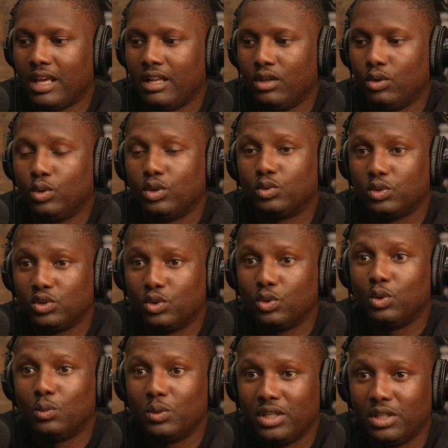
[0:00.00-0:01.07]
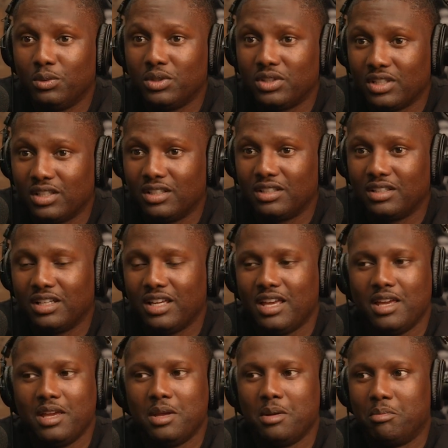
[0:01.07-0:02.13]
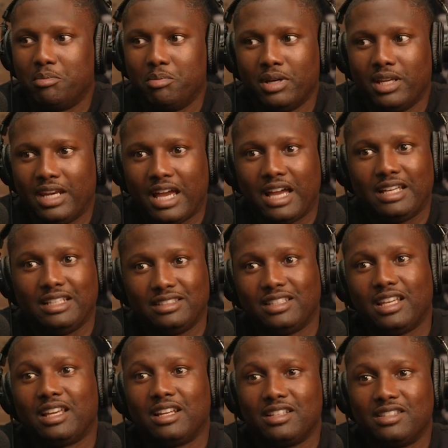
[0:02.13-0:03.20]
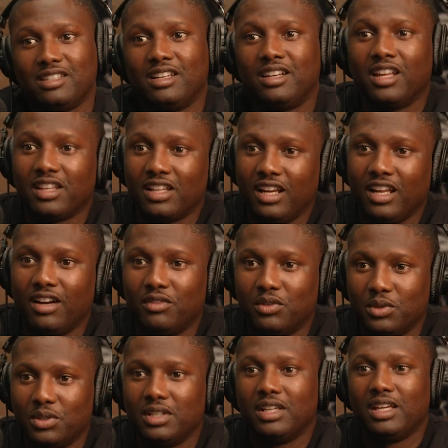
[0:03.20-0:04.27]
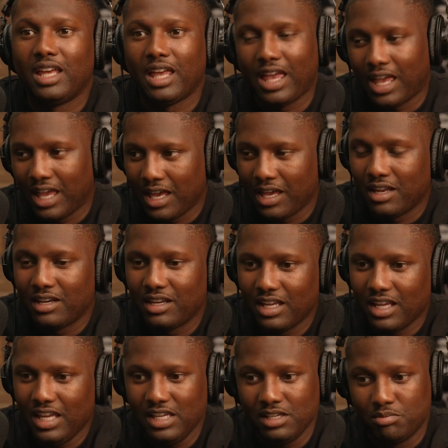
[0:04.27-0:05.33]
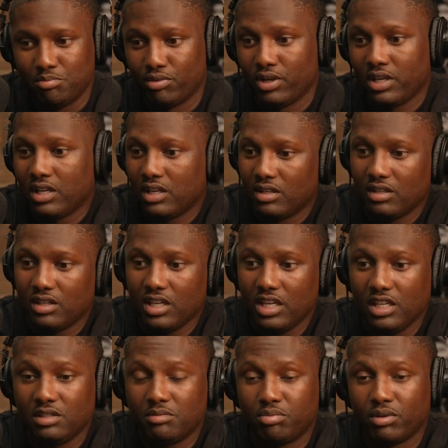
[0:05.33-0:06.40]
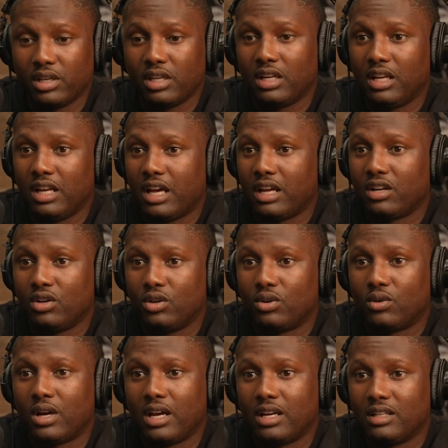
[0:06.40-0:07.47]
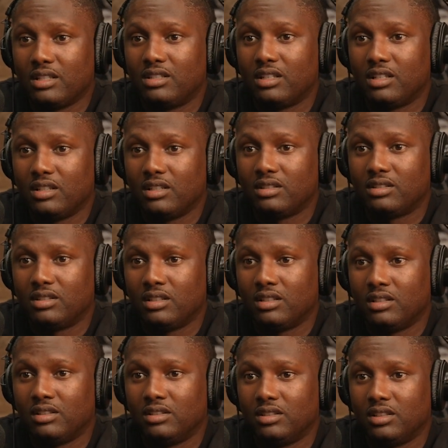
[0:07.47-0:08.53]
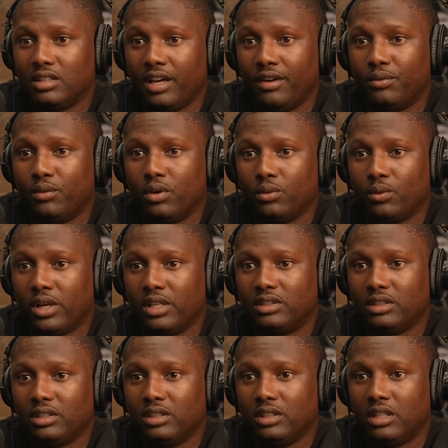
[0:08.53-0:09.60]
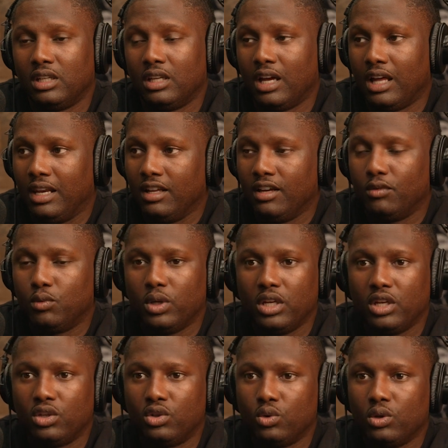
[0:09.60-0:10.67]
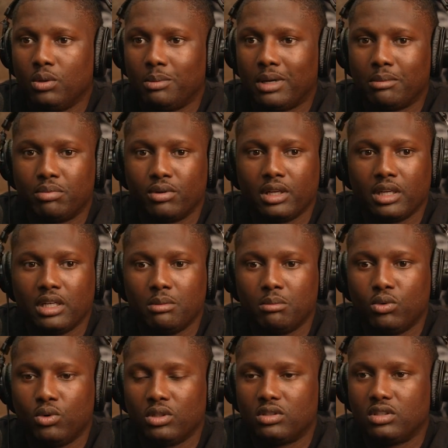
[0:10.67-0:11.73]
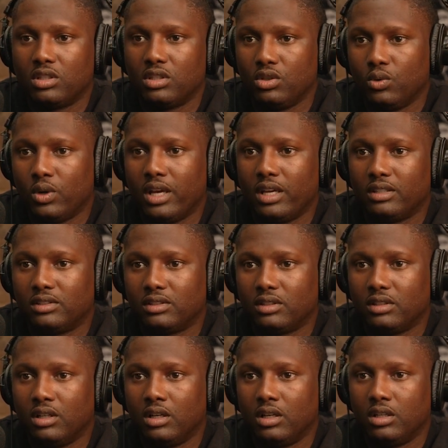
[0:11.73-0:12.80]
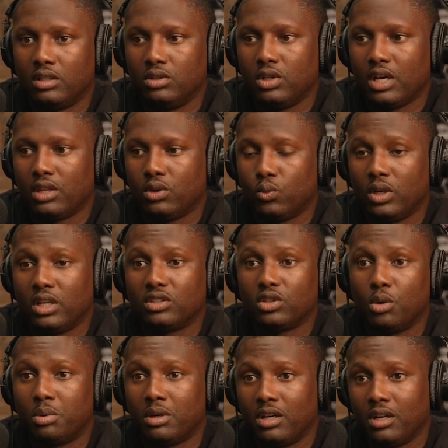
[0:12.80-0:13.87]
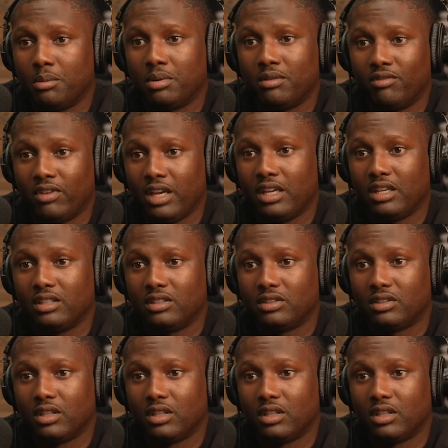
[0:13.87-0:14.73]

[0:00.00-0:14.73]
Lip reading: Lewis was doing when he was young, but now he's taking it to another level. And he's bringing a lot of notoriety to the F1 racing, and I love what they're doing by bringing it more to the U.S. You got the one that's opening up in Vegas.